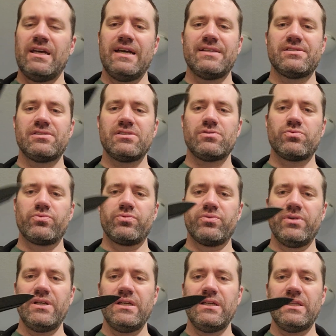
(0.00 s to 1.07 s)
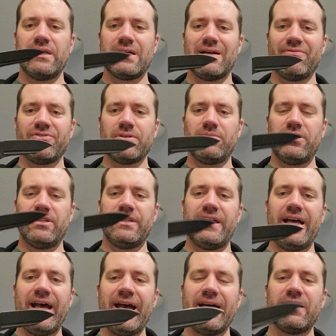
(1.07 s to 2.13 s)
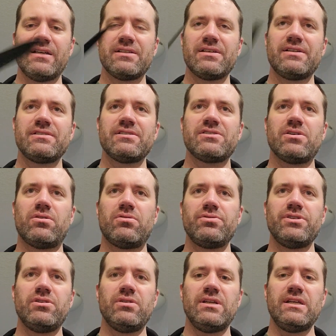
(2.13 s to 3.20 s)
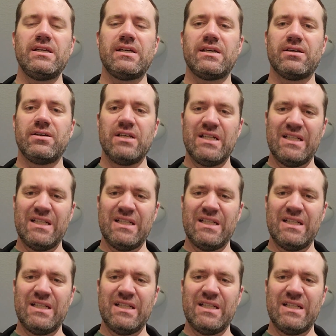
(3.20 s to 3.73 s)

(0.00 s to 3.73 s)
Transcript: it's just really comfortable in the hand. It has its own unique